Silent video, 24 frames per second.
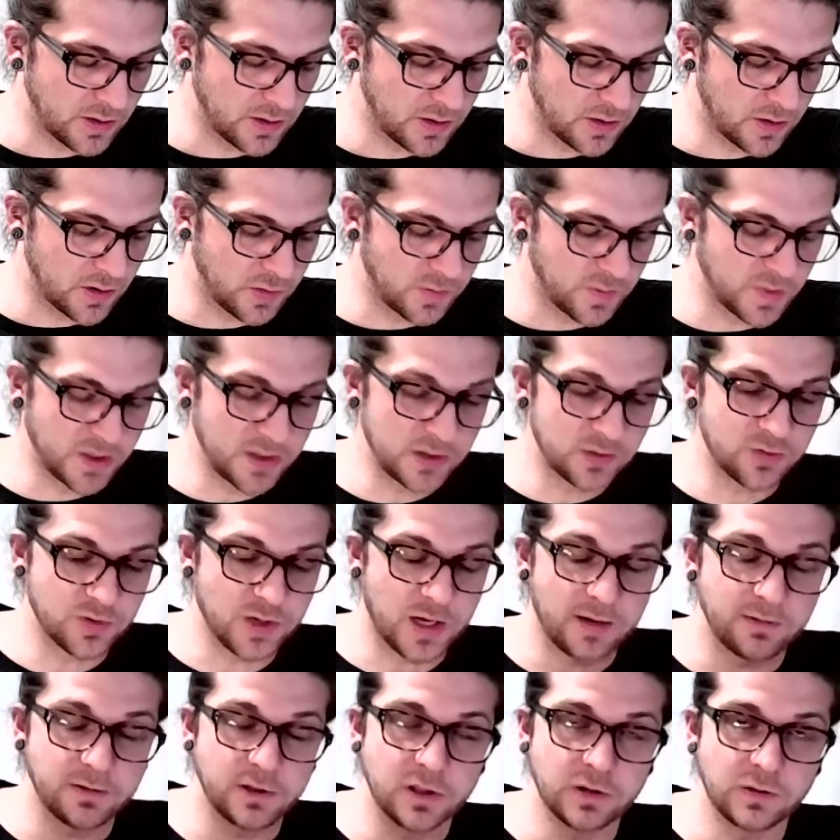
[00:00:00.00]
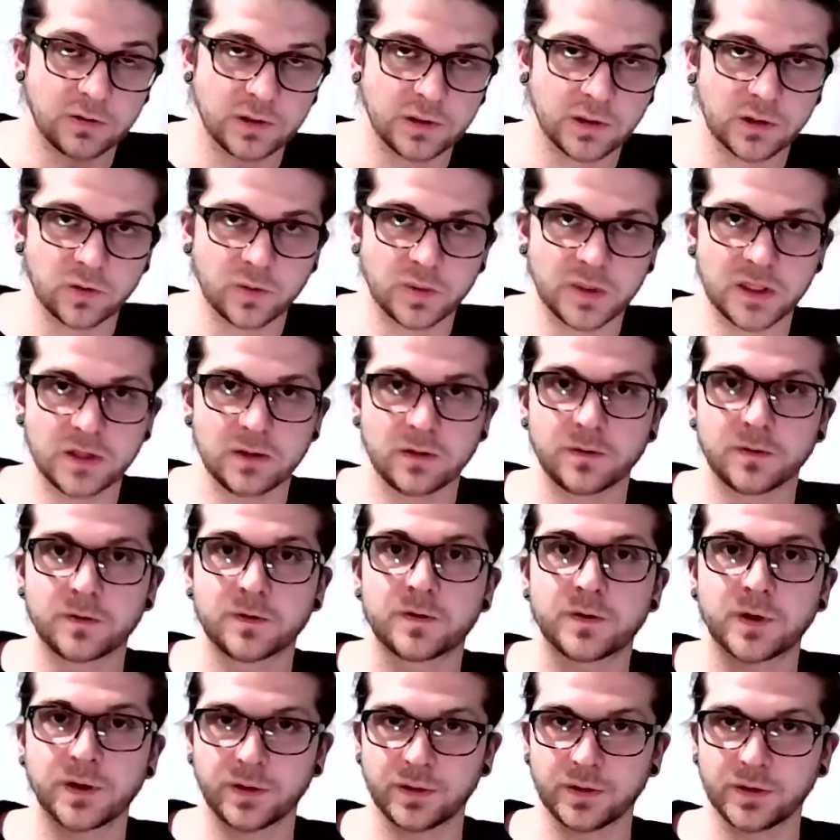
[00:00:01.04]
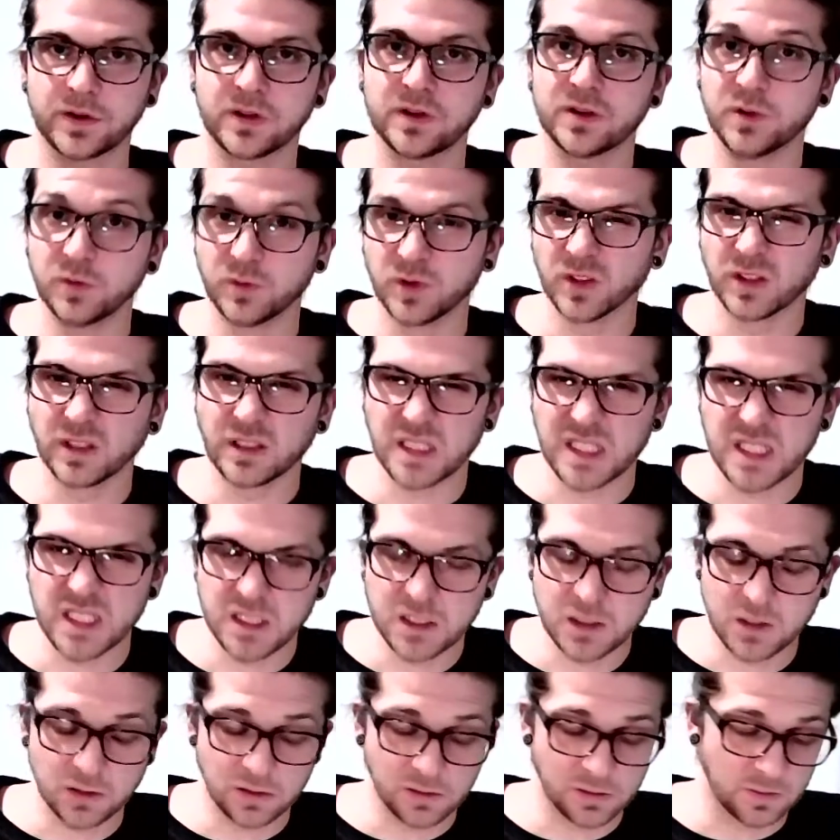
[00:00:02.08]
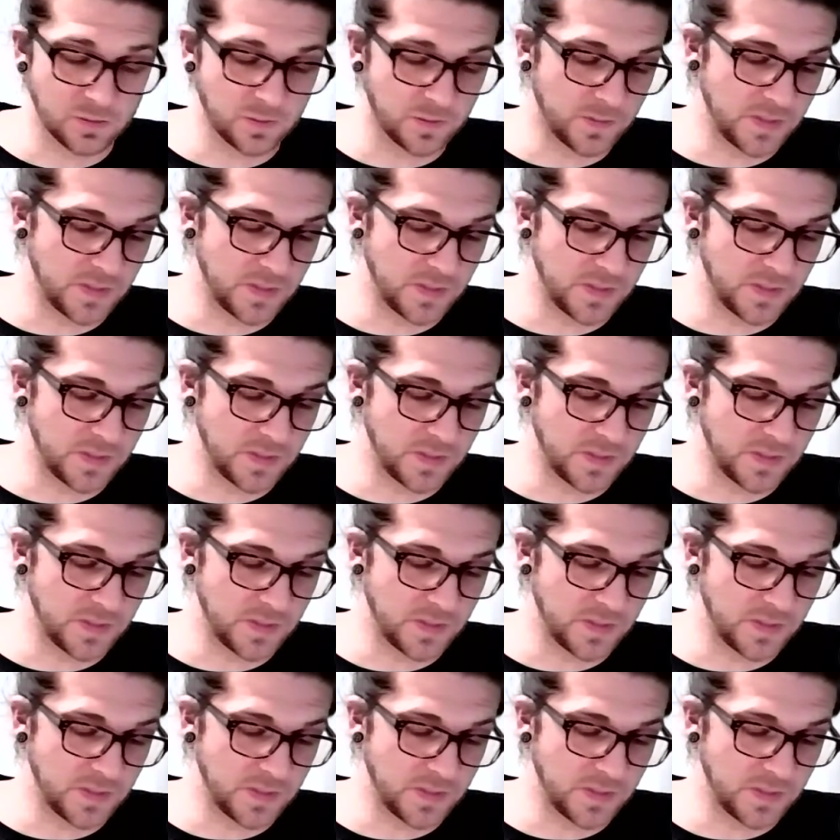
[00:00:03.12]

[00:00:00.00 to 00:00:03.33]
could be driving you a little bit further than you really need to